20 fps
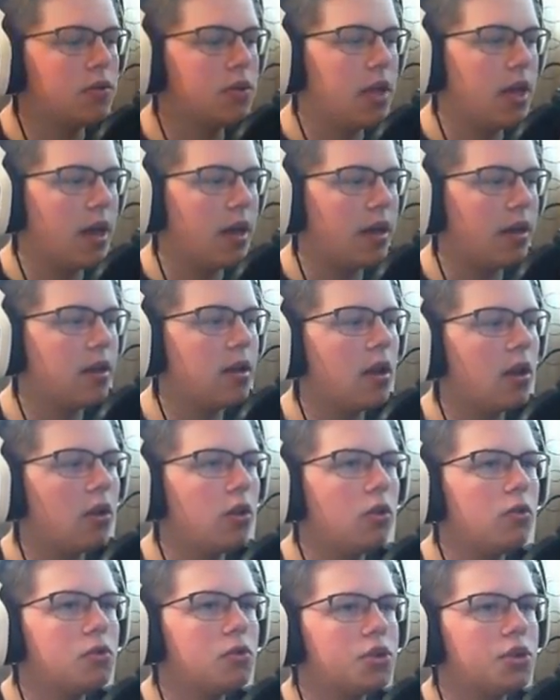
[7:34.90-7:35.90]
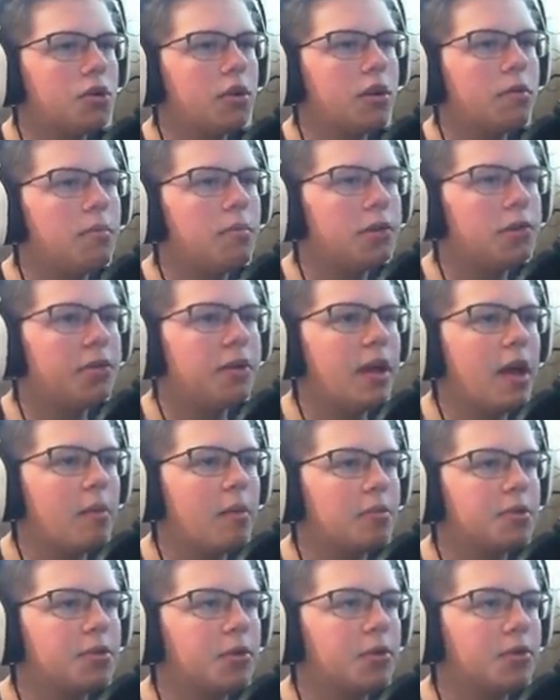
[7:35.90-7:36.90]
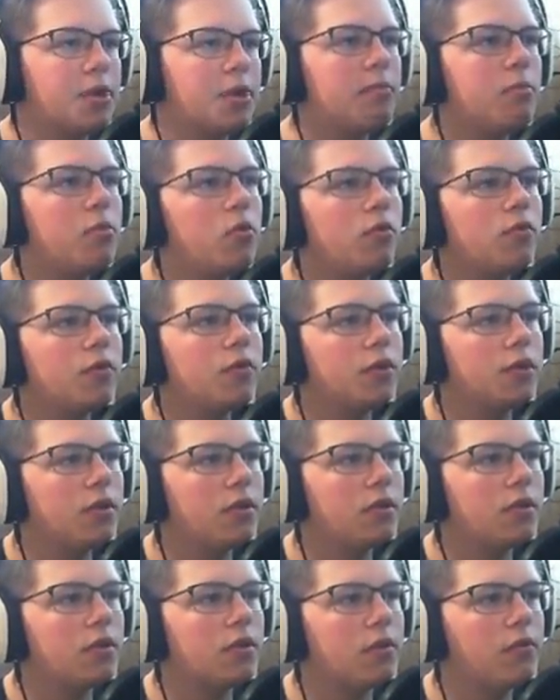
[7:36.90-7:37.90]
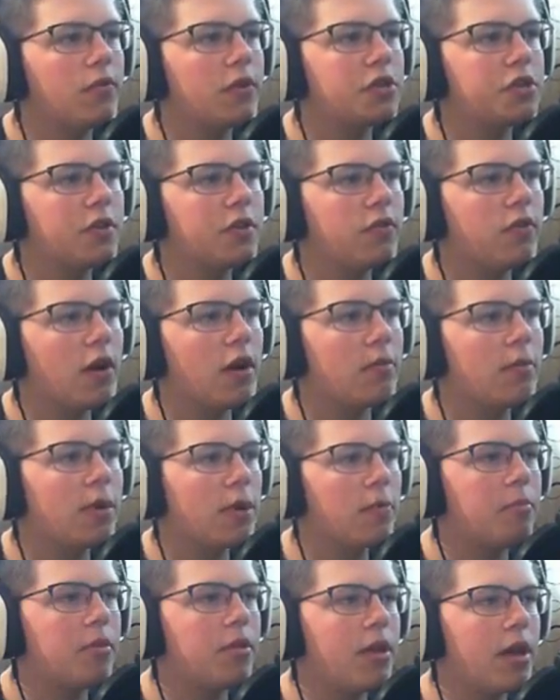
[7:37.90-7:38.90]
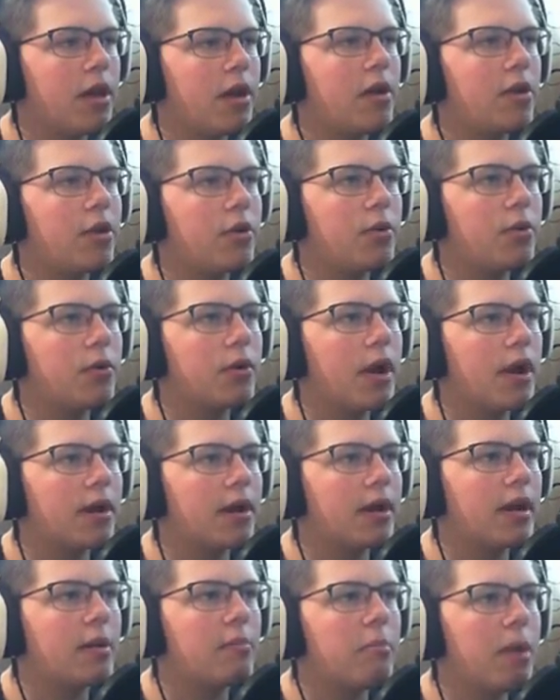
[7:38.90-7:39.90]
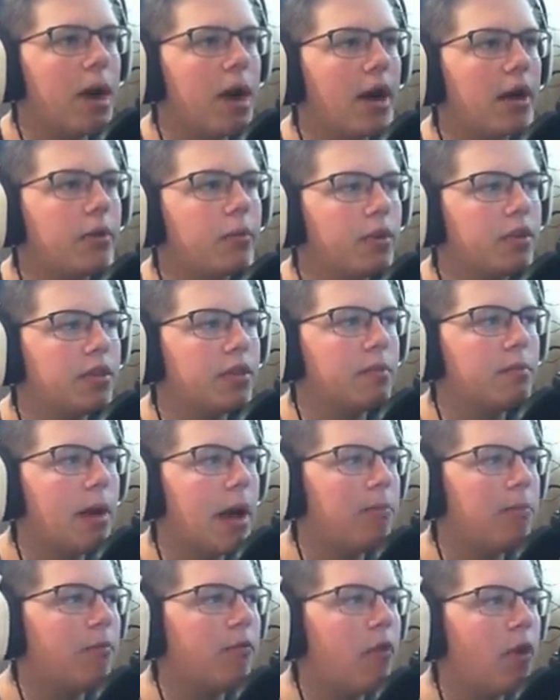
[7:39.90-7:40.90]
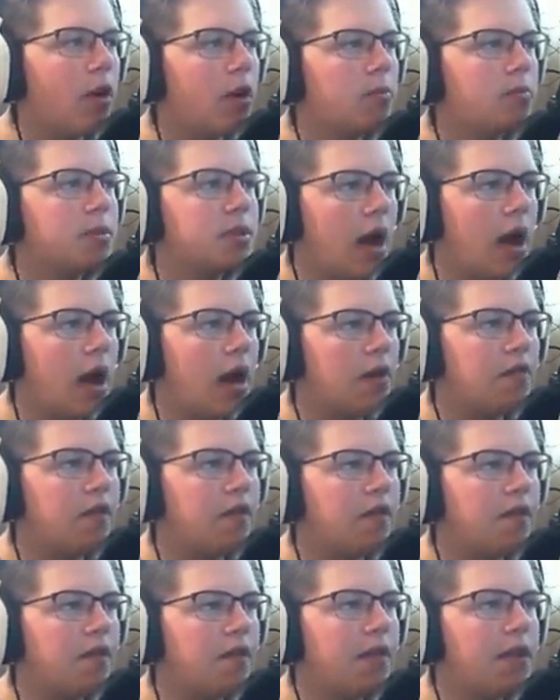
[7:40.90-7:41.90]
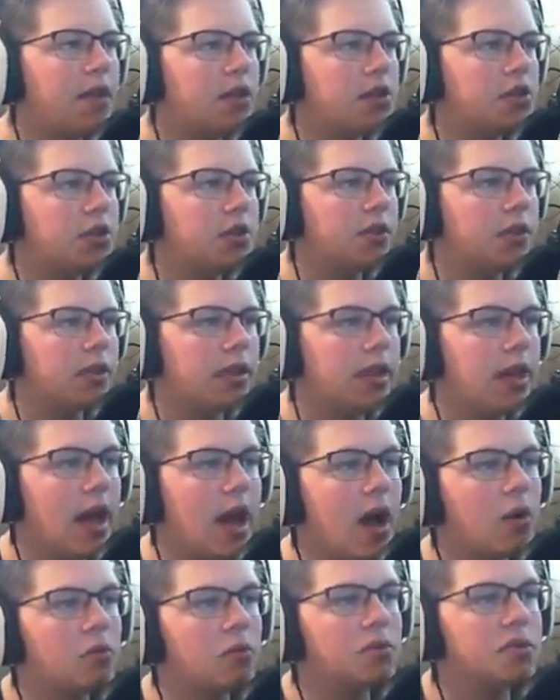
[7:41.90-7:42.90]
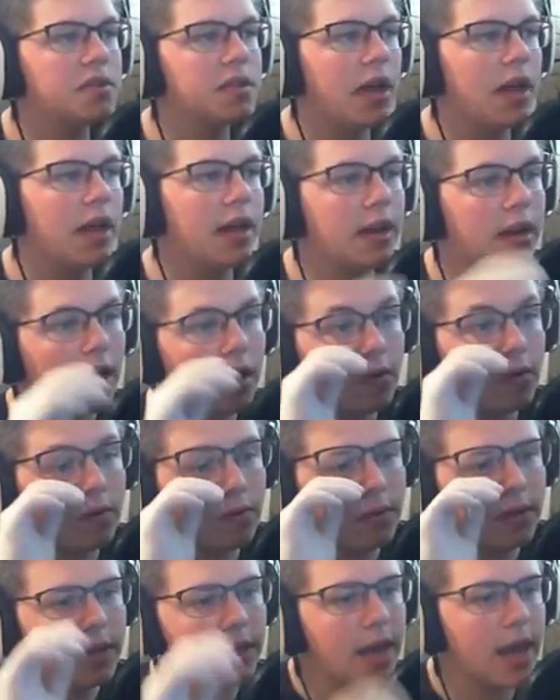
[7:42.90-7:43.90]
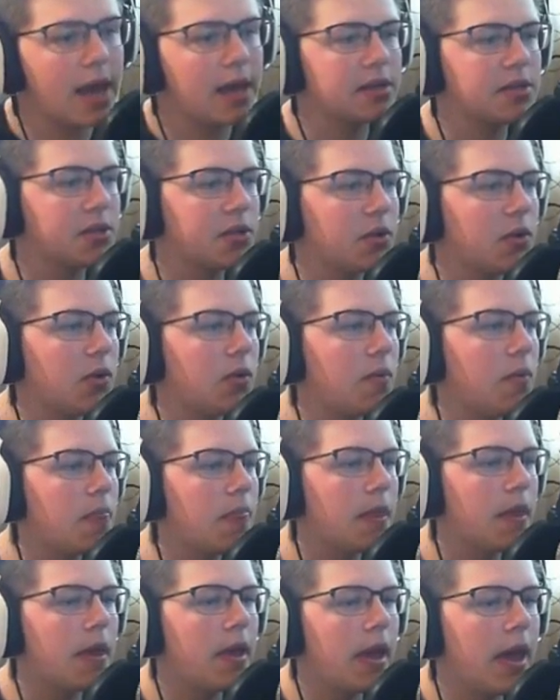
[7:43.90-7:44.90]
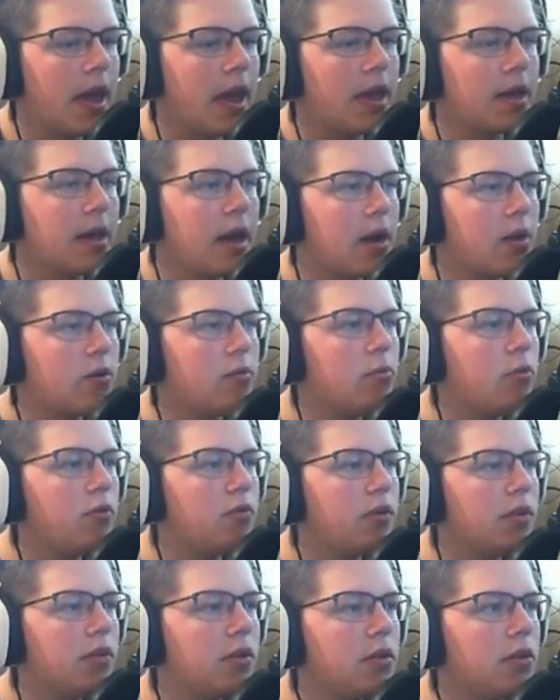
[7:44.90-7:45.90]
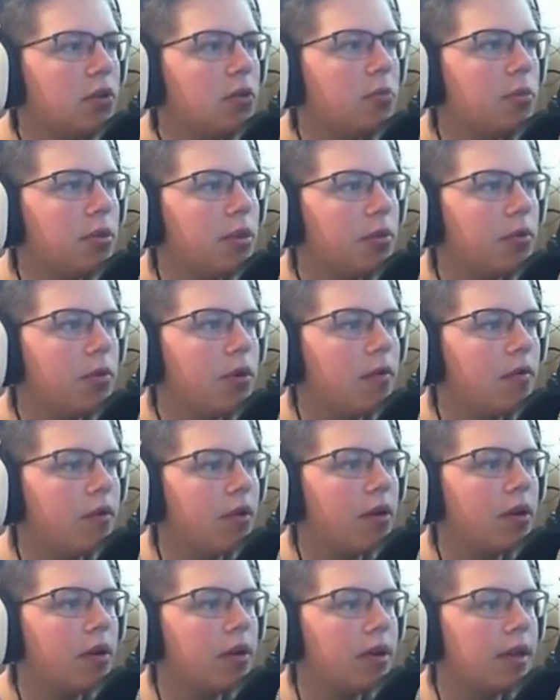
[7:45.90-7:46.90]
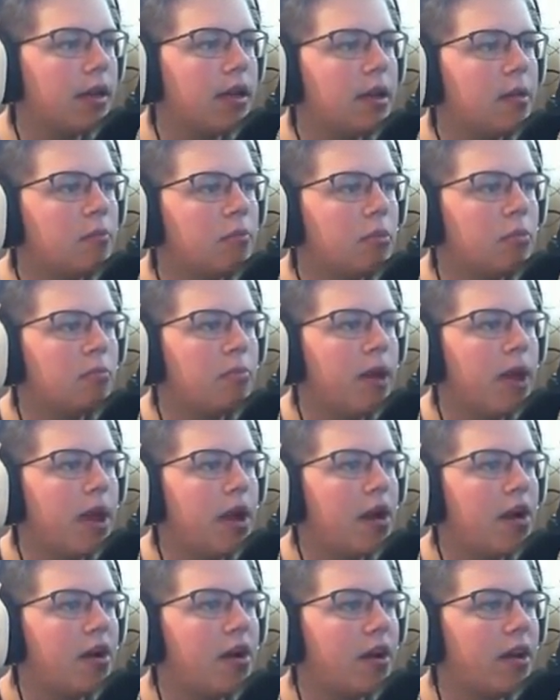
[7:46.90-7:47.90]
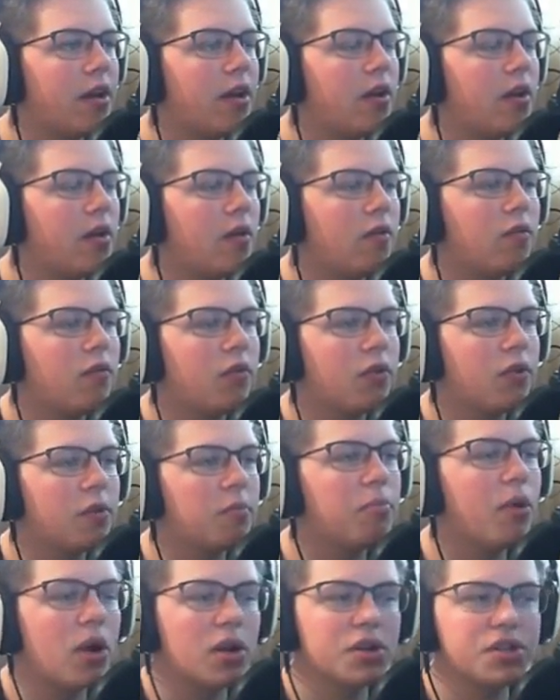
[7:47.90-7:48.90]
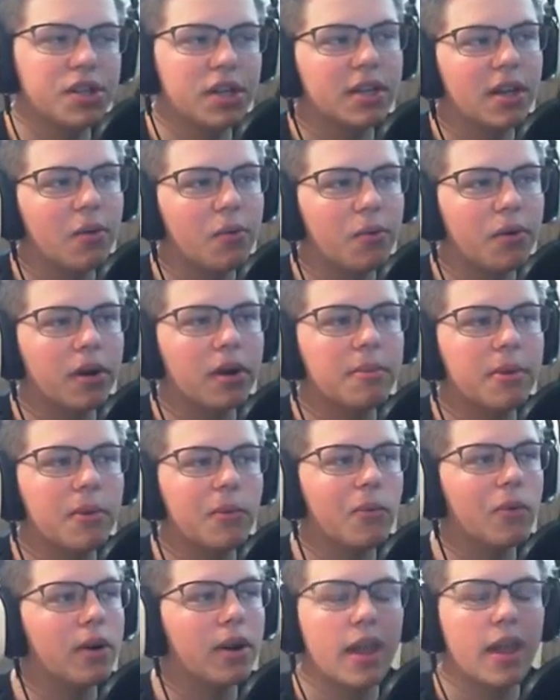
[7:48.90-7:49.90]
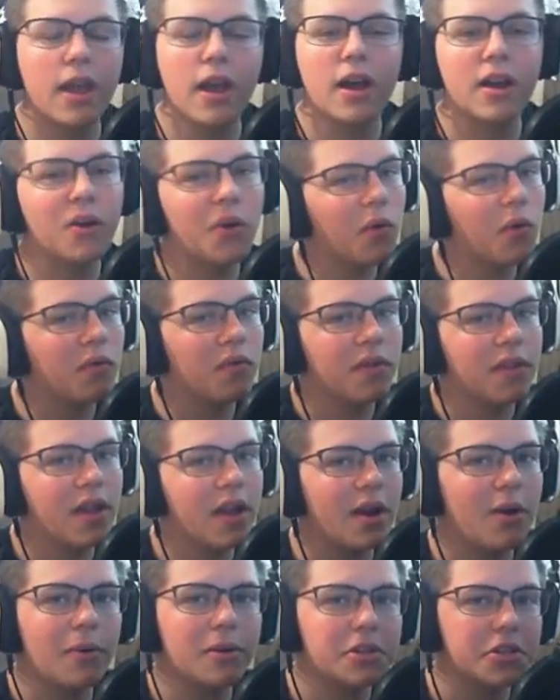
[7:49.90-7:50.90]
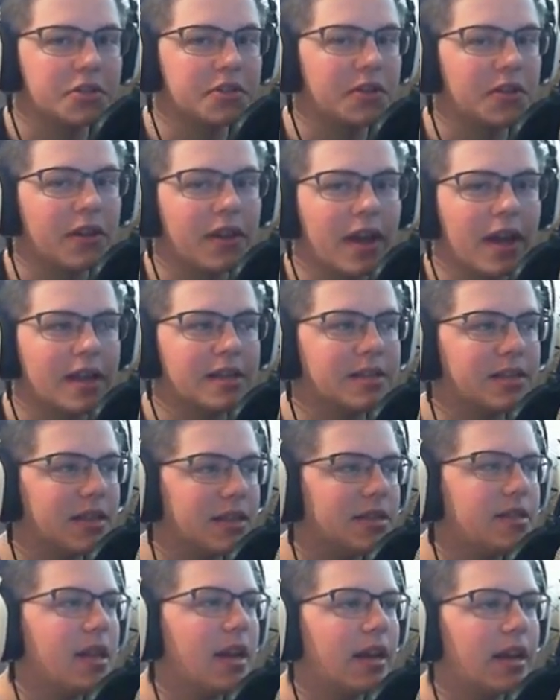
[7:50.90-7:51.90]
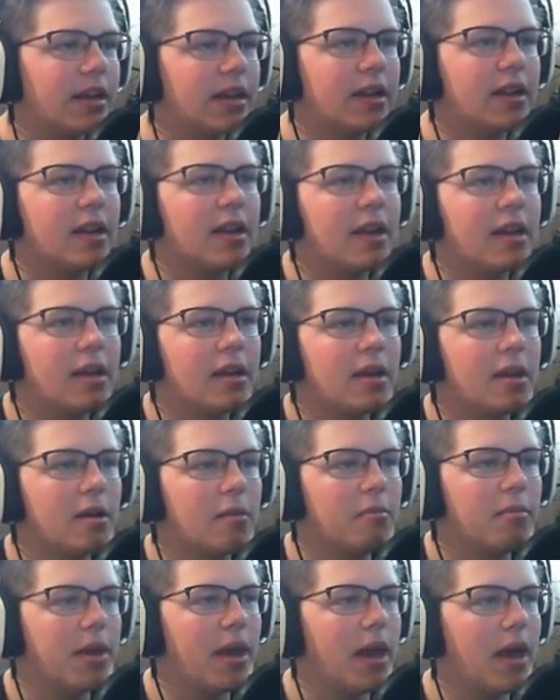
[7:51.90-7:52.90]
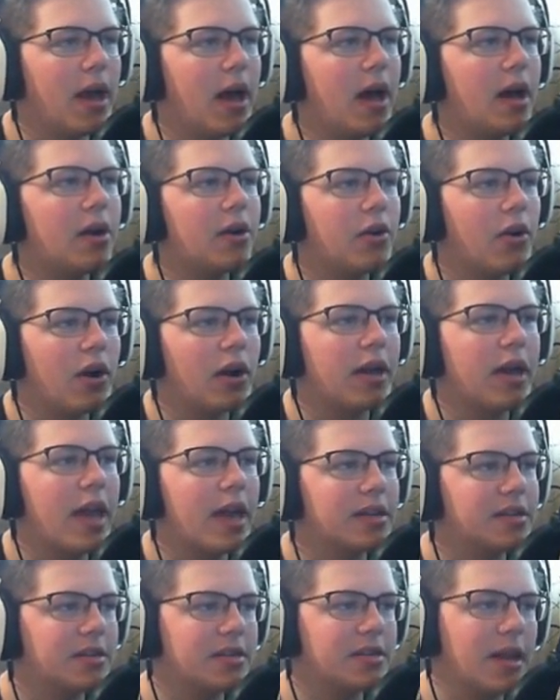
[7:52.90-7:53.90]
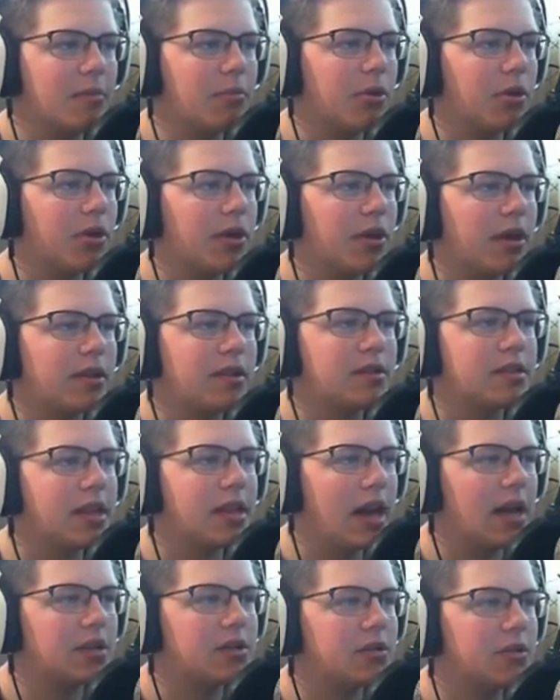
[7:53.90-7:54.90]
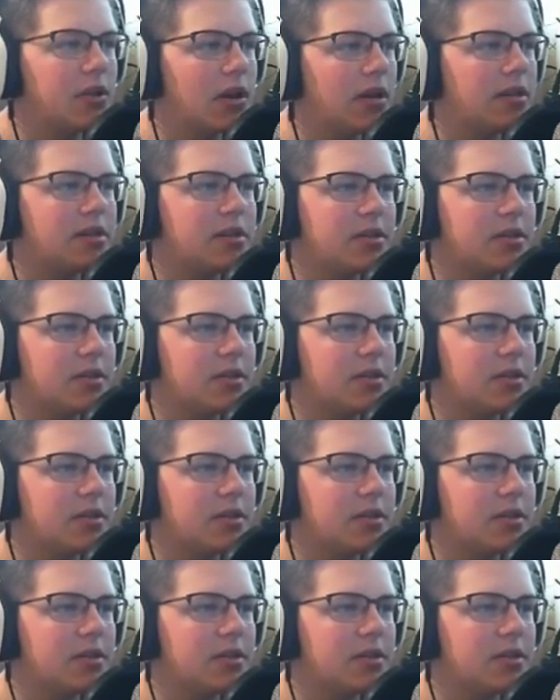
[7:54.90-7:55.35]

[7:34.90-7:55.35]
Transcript: So yeah, in conclusion, in between episodes, I moved the fishing farm up there to kind of combine with the mob farms. I've finished the outside of the castle, and I removed a little bit of the river, getting prepared for the project that we're going to be working on over there, which I'll tell you guys in a second. But yeah, I don't know, I can't just stop looking at this castle.